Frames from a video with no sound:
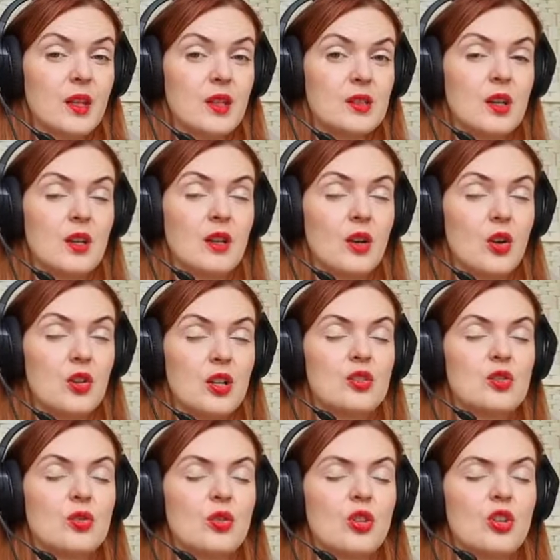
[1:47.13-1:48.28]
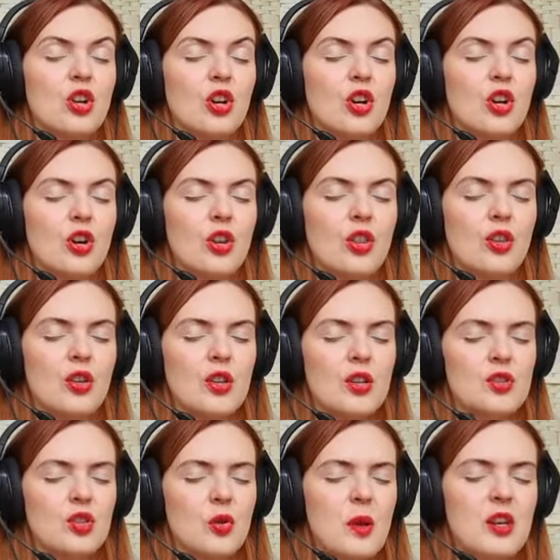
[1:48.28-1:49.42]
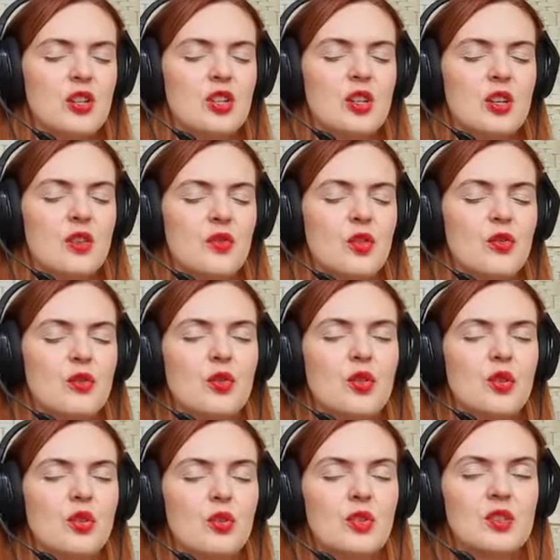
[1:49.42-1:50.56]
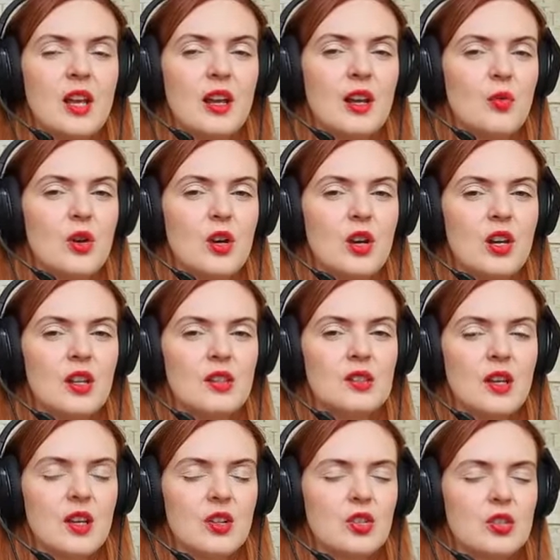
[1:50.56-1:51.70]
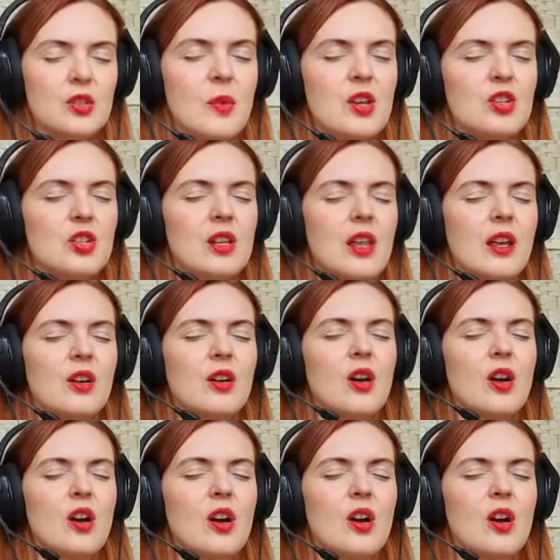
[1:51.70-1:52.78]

it connects you to the Earth so imagine if, if you don't know exactly what it is, just imagine like a,